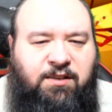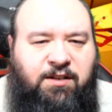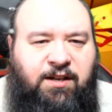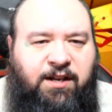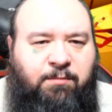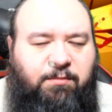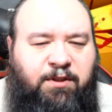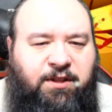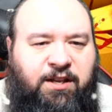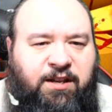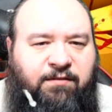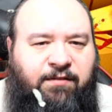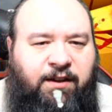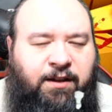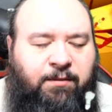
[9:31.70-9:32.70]
I
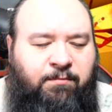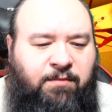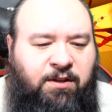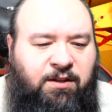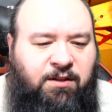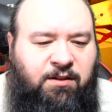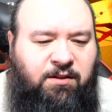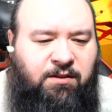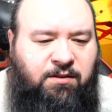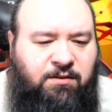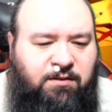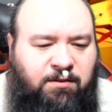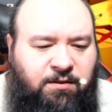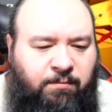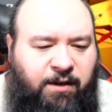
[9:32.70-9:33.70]
believe I'm
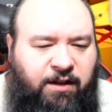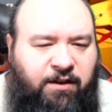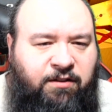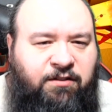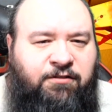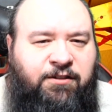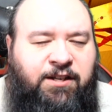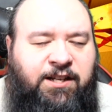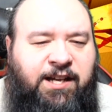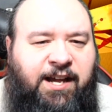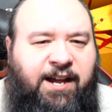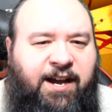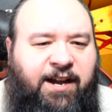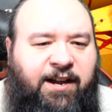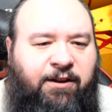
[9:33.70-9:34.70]
about one hundred K
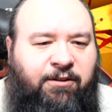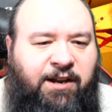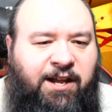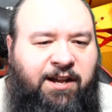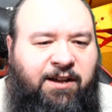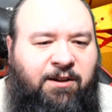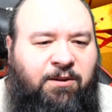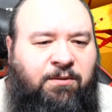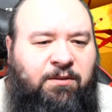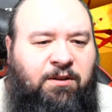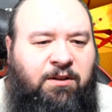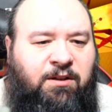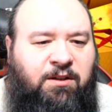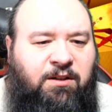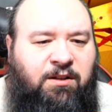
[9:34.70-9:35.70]
higher now.
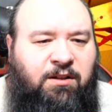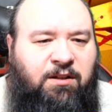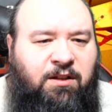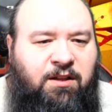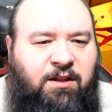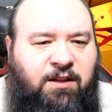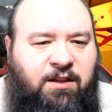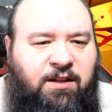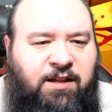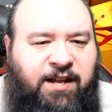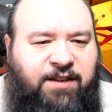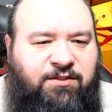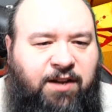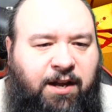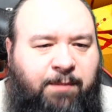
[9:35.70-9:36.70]

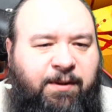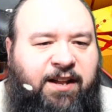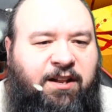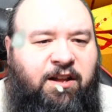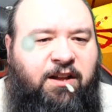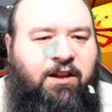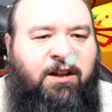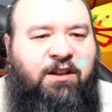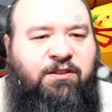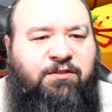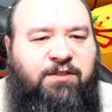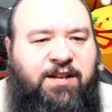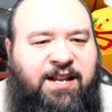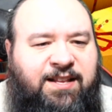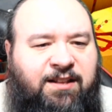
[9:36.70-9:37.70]
Yeah, so I'm at
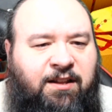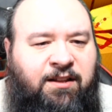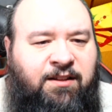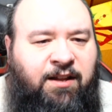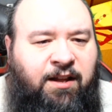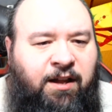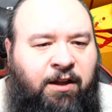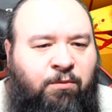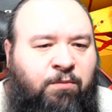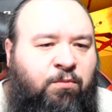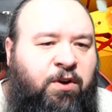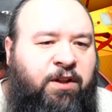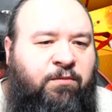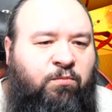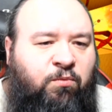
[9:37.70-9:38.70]

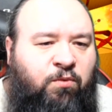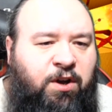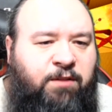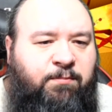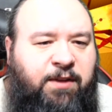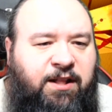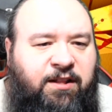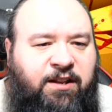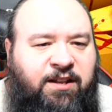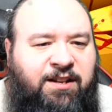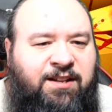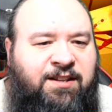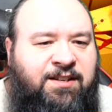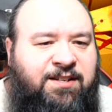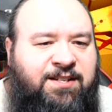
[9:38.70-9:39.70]
one
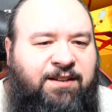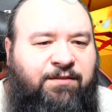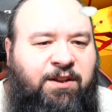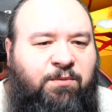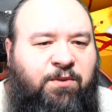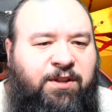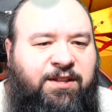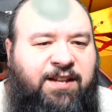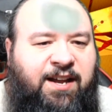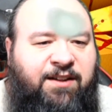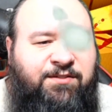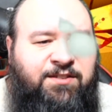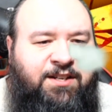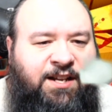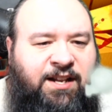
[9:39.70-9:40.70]
million seventy-one
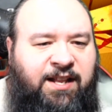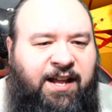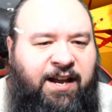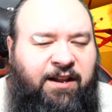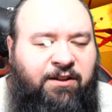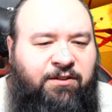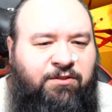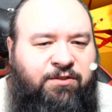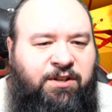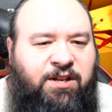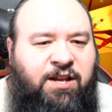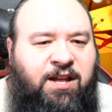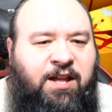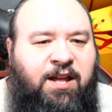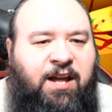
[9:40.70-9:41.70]
thousand nine
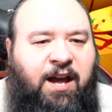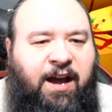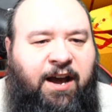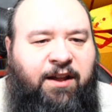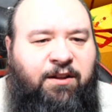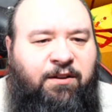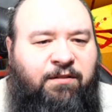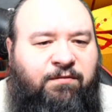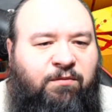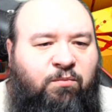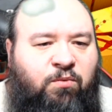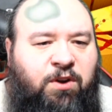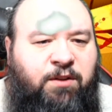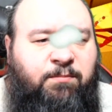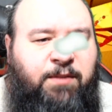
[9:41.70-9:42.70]
hundred out of
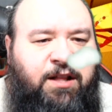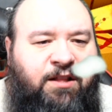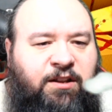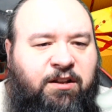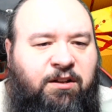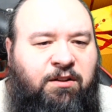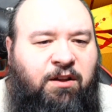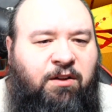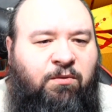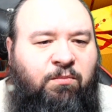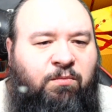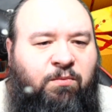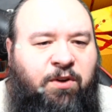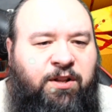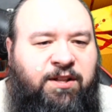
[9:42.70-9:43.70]
one million
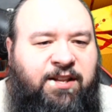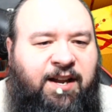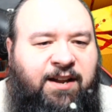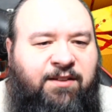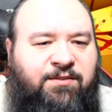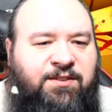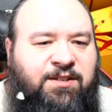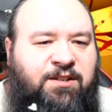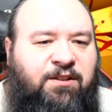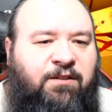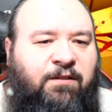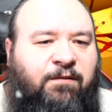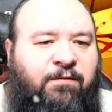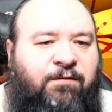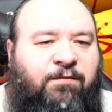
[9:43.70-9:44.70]
one
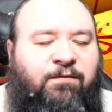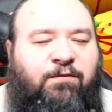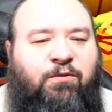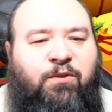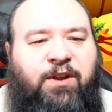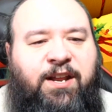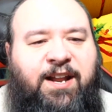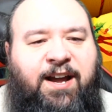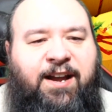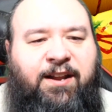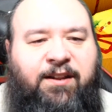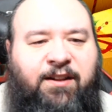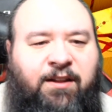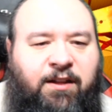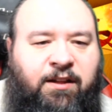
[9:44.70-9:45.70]
thousand
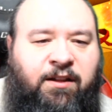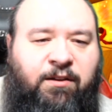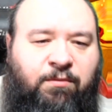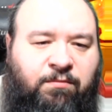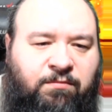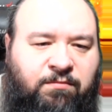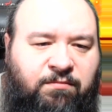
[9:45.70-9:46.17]
forty-nine, uh,